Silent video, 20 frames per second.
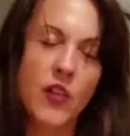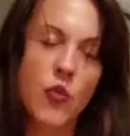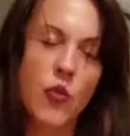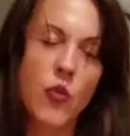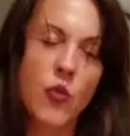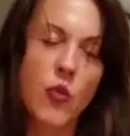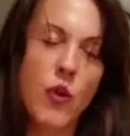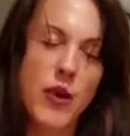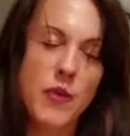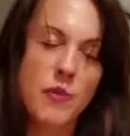
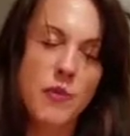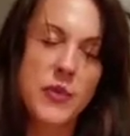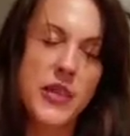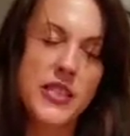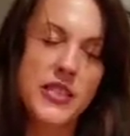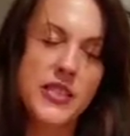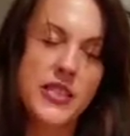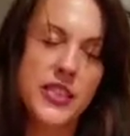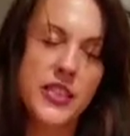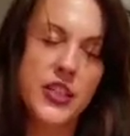What
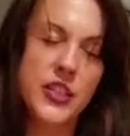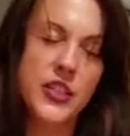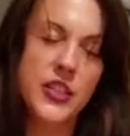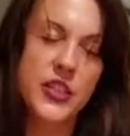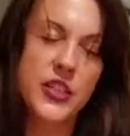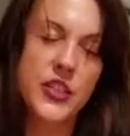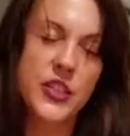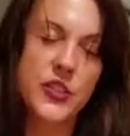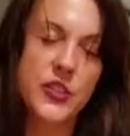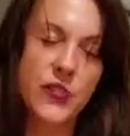message
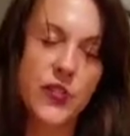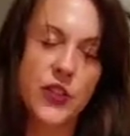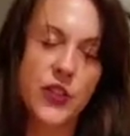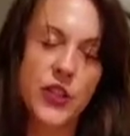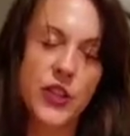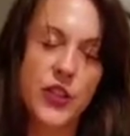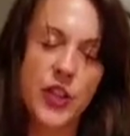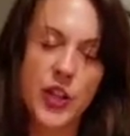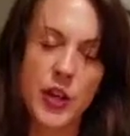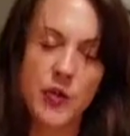is for
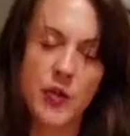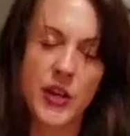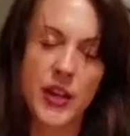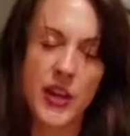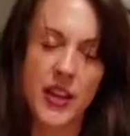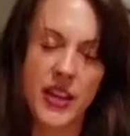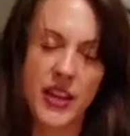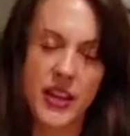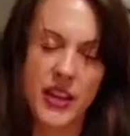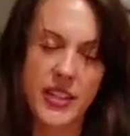
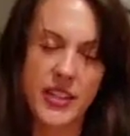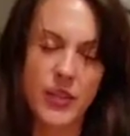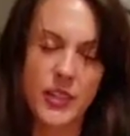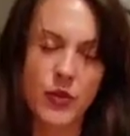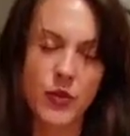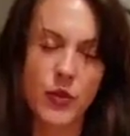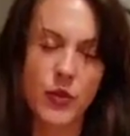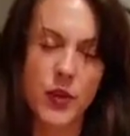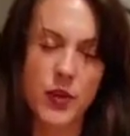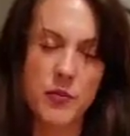Geminis?
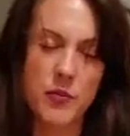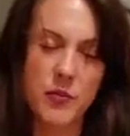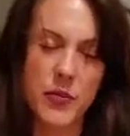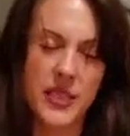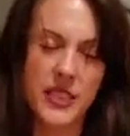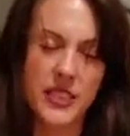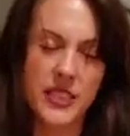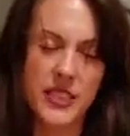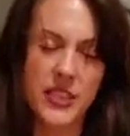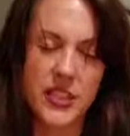What
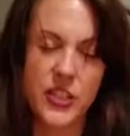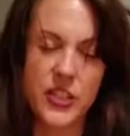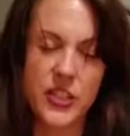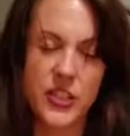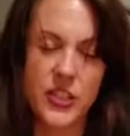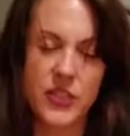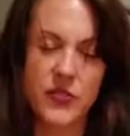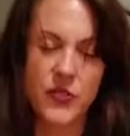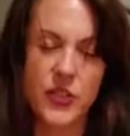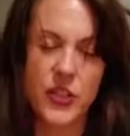message
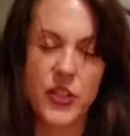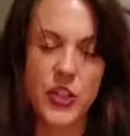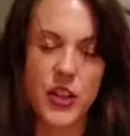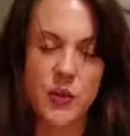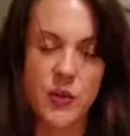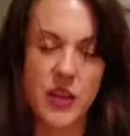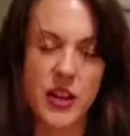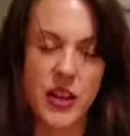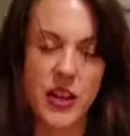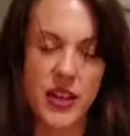is for
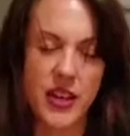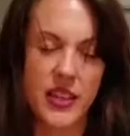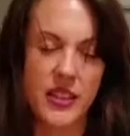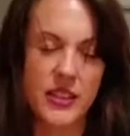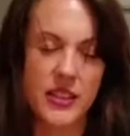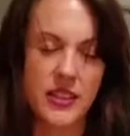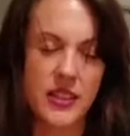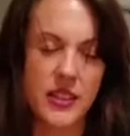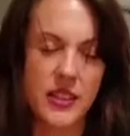Geminis?